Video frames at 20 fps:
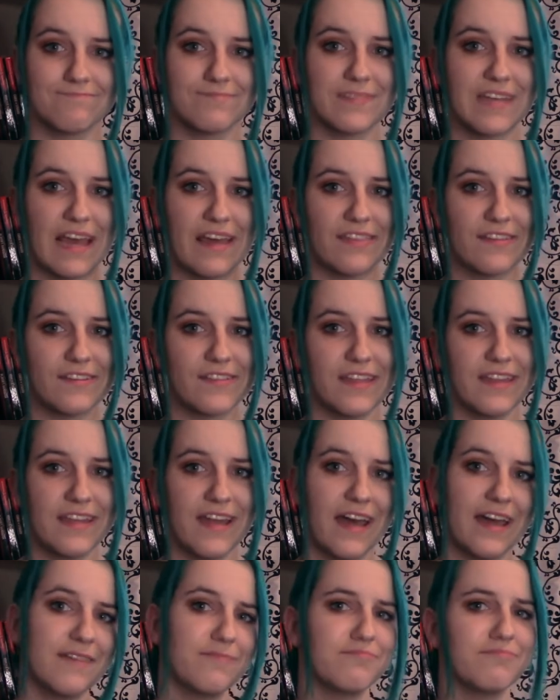Other than
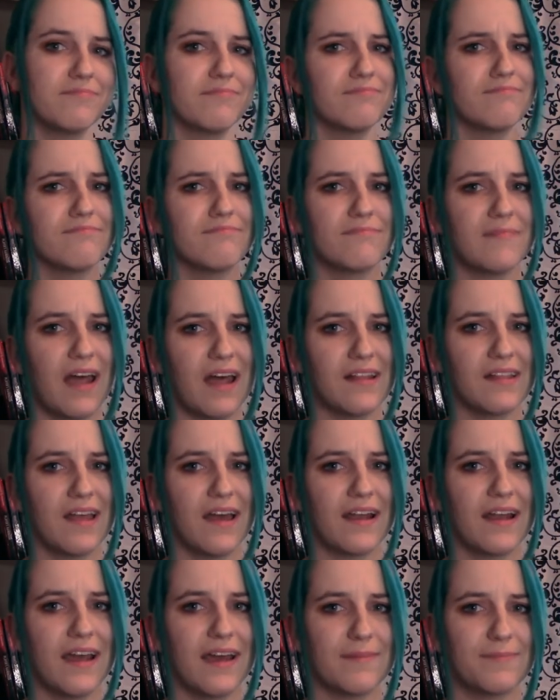that, not a
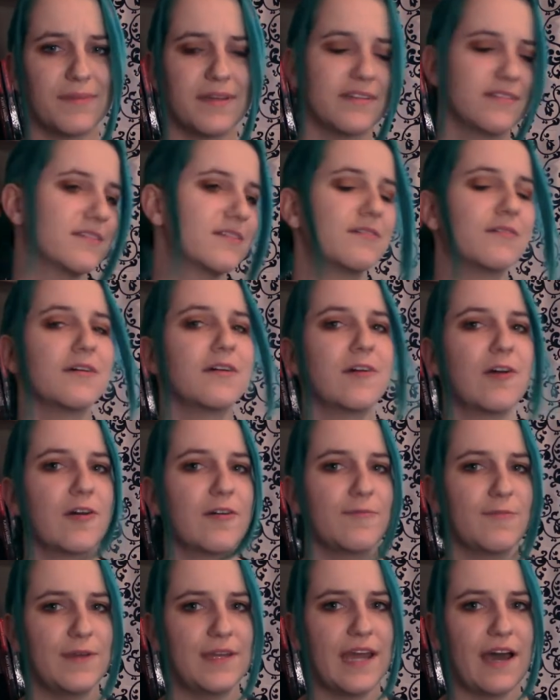lot happened.
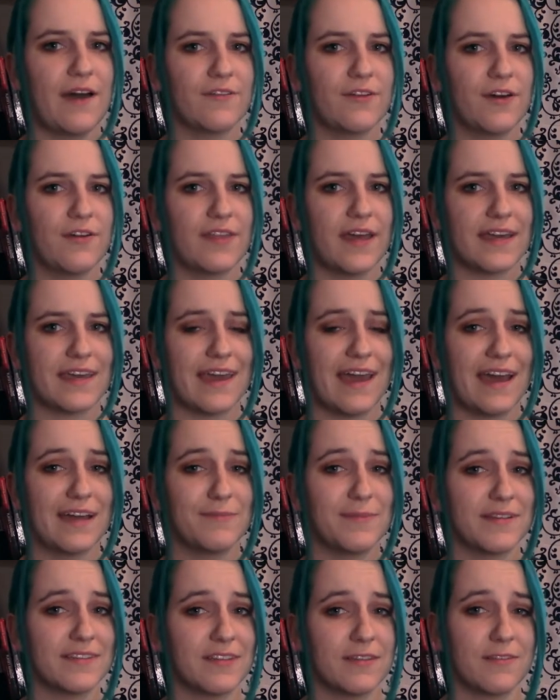We now know that
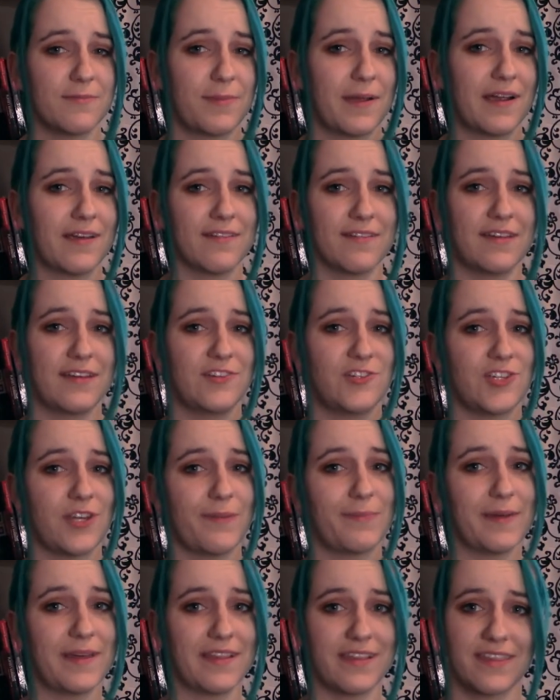Cadmus is apparently
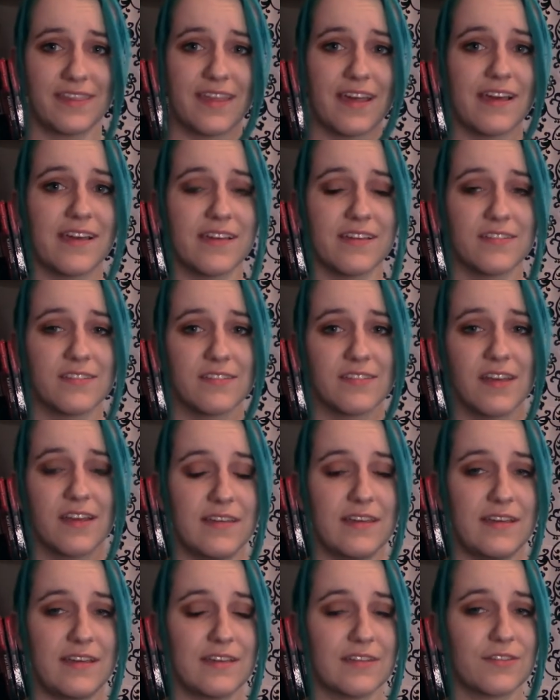shipping things
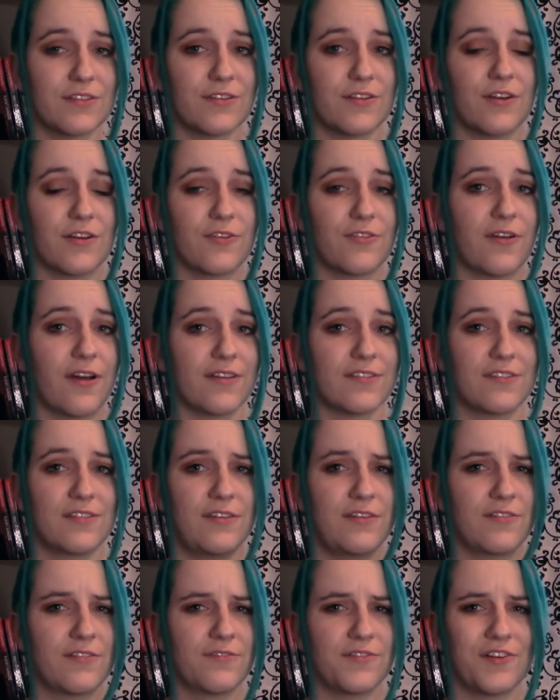either across the
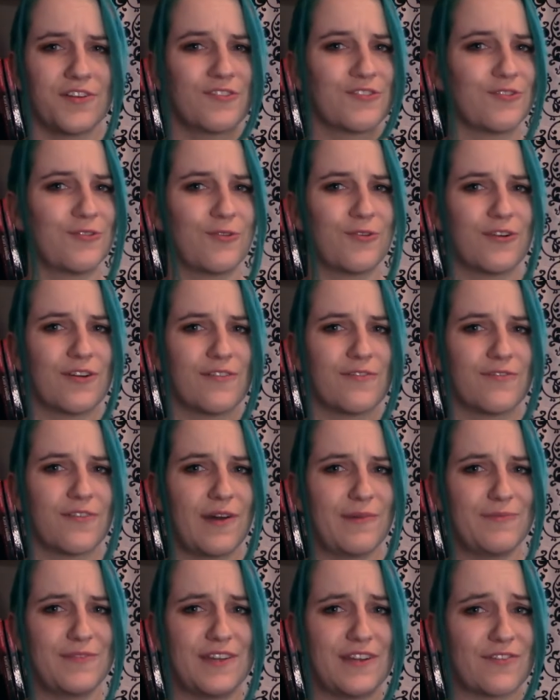universe or
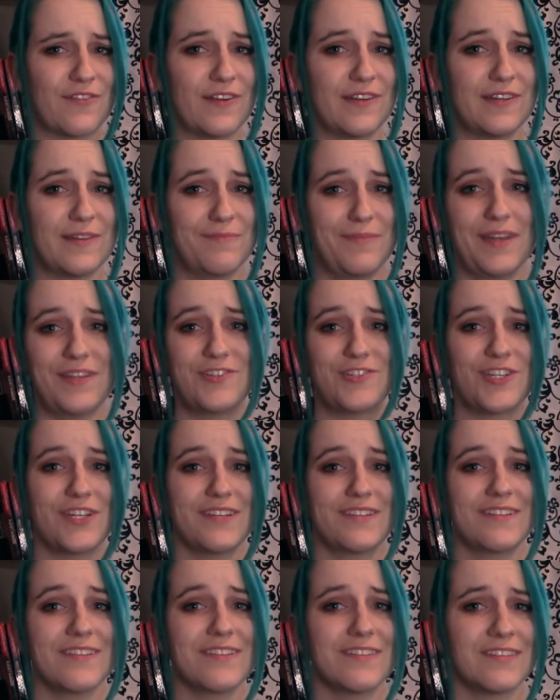from different
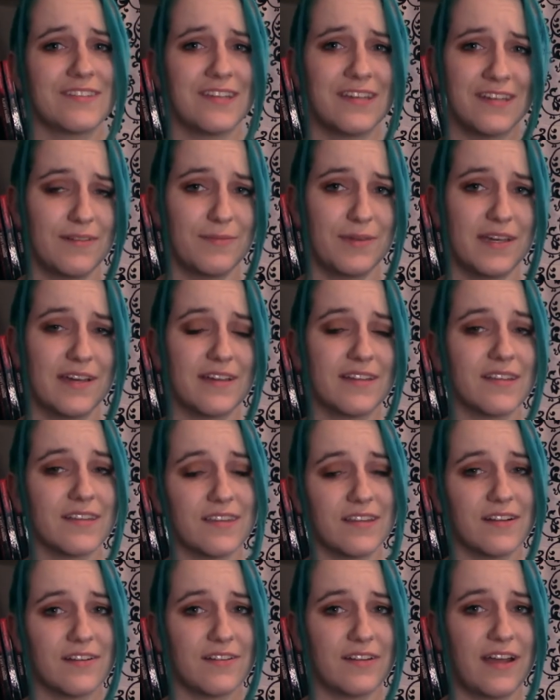dimensions because
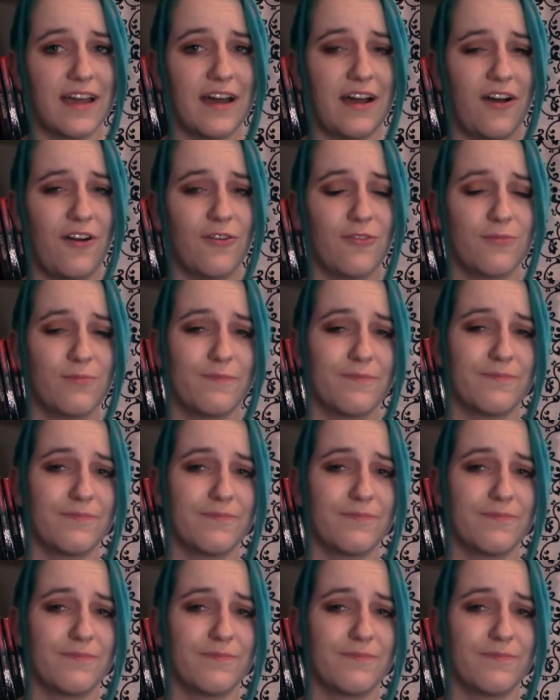they're now